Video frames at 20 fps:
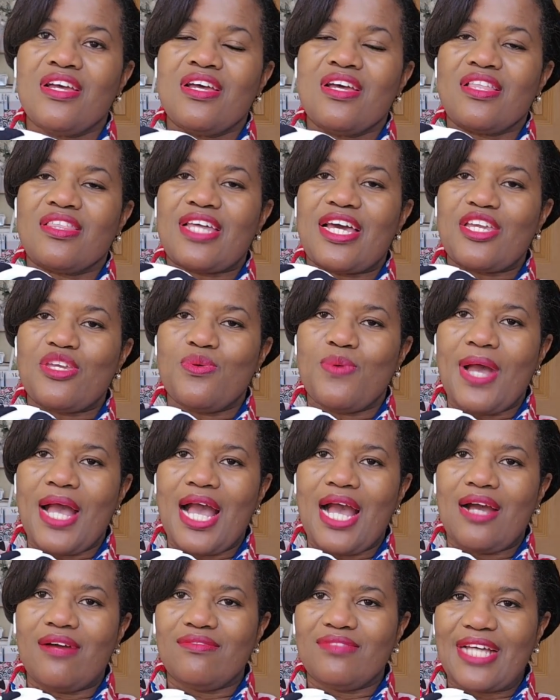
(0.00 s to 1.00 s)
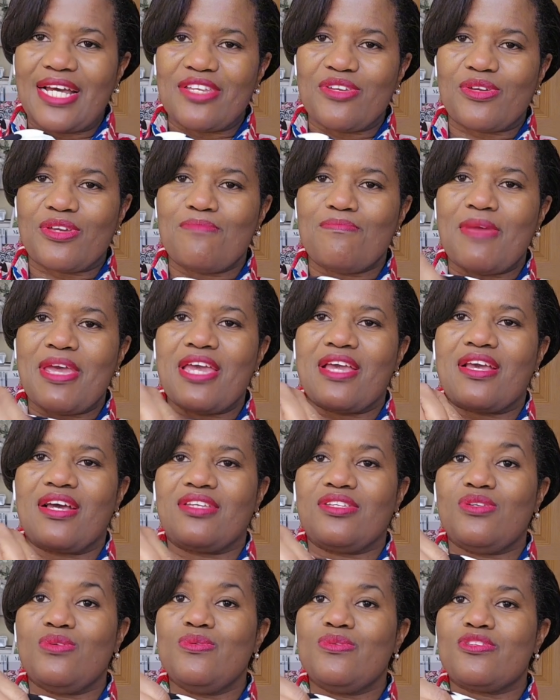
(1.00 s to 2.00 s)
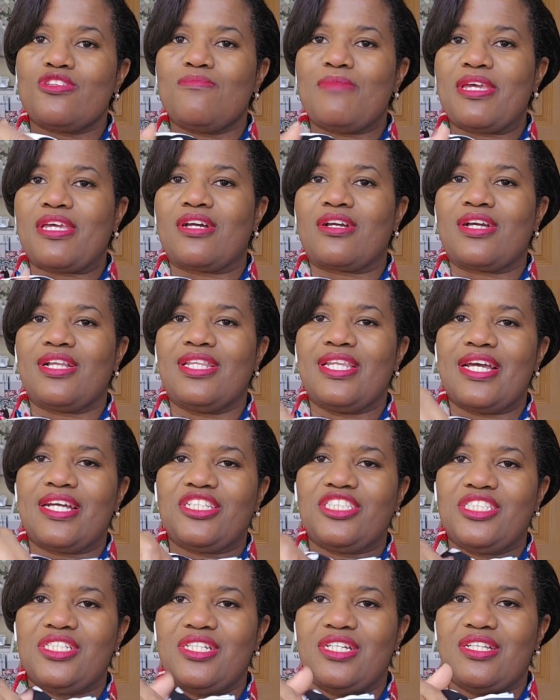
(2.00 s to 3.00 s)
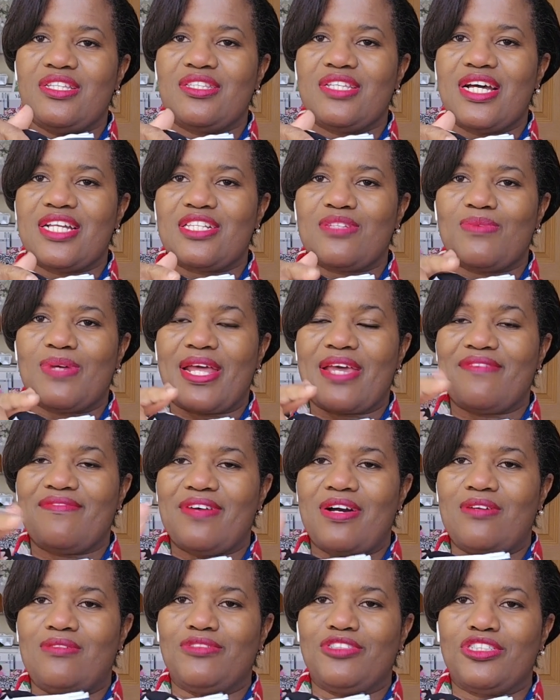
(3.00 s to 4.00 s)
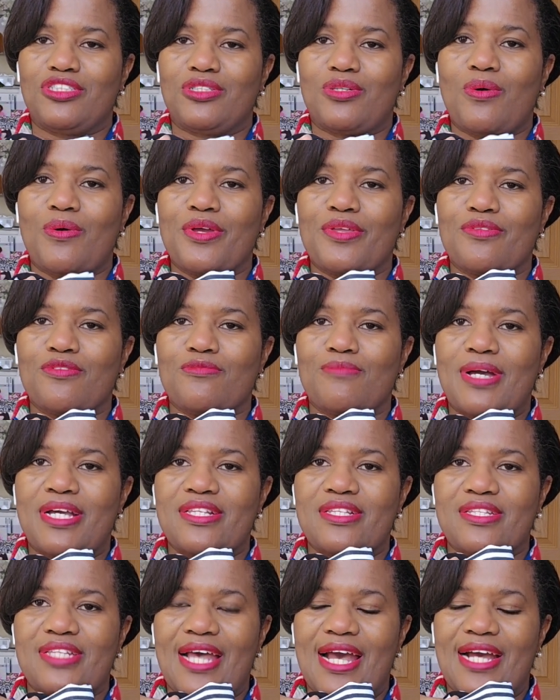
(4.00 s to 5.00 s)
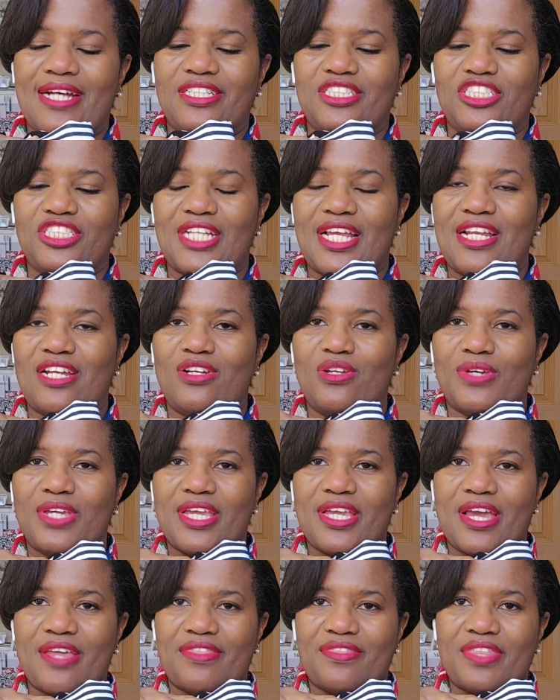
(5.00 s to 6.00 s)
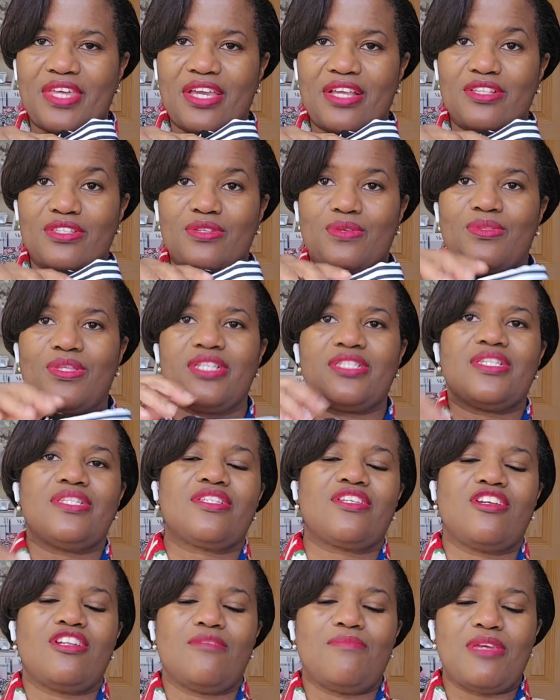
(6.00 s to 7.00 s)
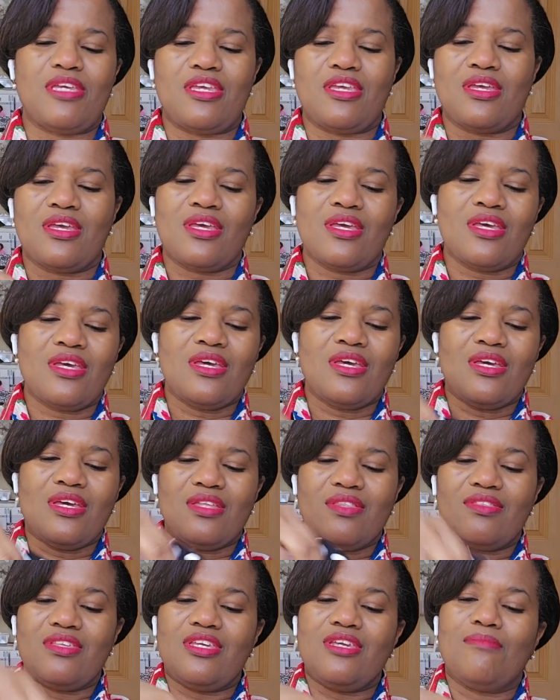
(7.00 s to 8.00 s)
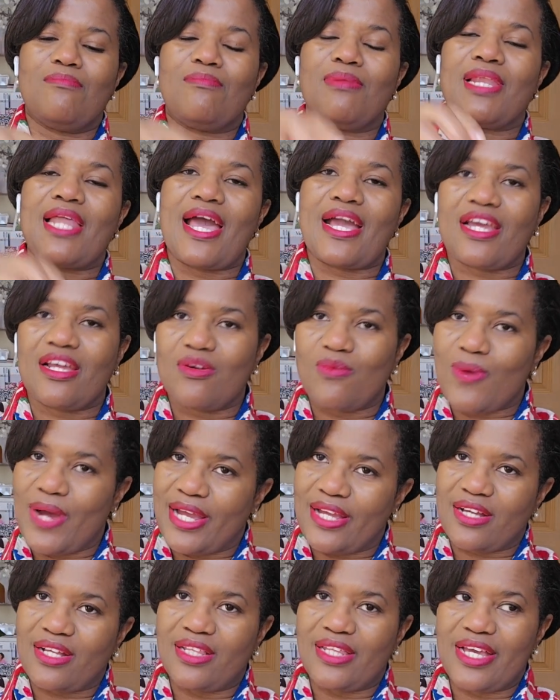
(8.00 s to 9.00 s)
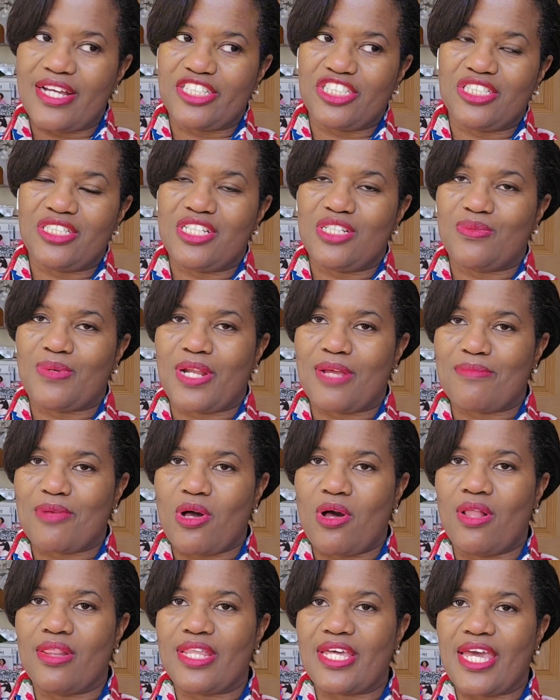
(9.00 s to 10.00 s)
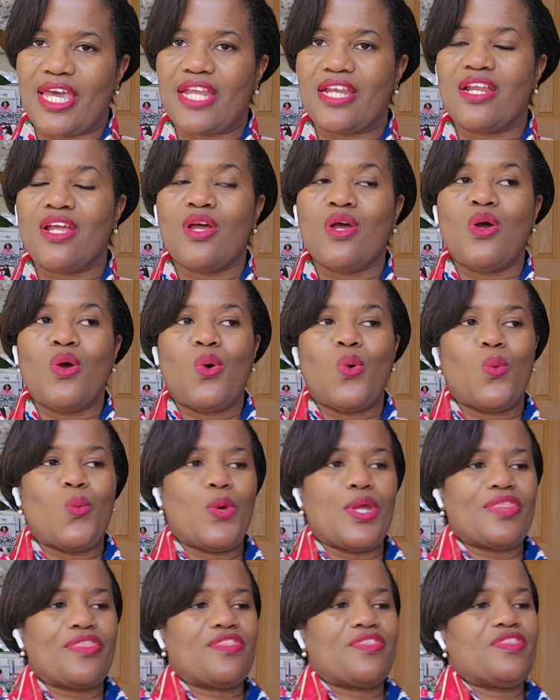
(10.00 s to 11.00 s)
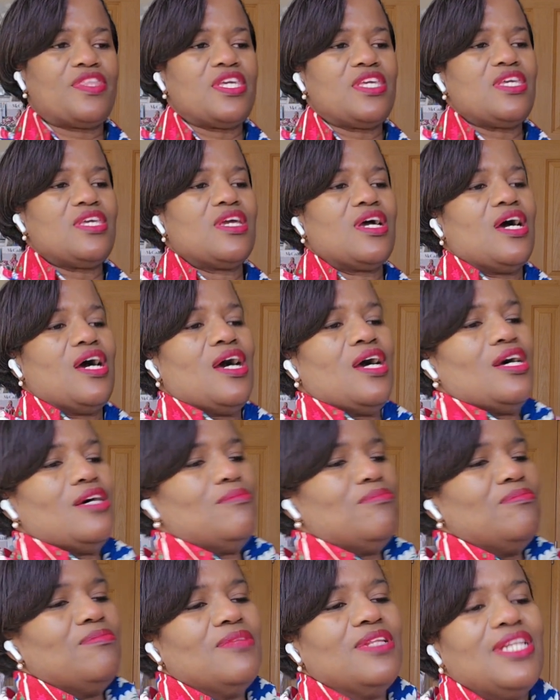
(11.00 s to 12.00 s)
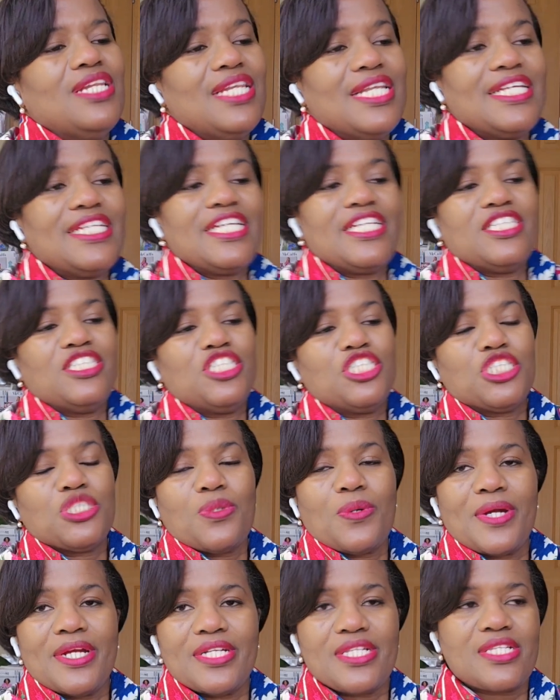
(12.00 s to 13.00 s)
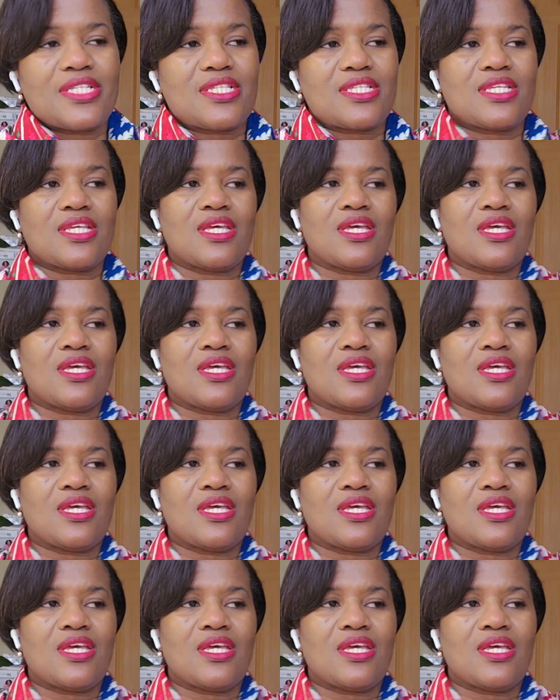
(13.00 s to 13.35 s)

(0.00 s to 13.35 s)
that you have that you can use to make a collection, and that's what I found just going through my stash and looking at things. So this is going to be the black and white collection is what I'm calling it, with the linen shorts